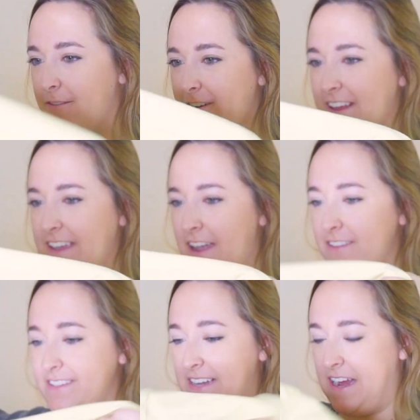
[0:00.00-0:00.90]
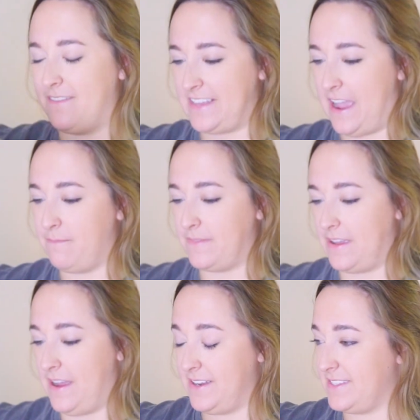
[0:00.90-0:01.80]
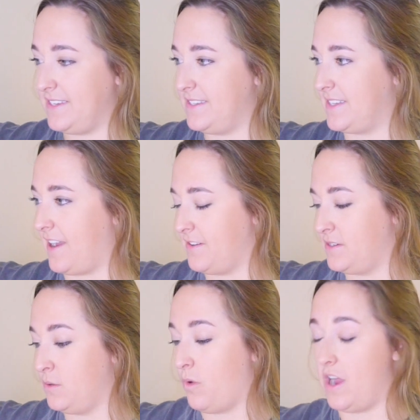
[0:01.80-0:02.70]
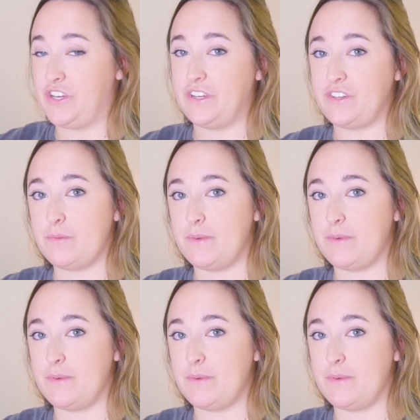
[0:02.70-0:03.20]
worn it countless times. I'm honestly scared to wash it too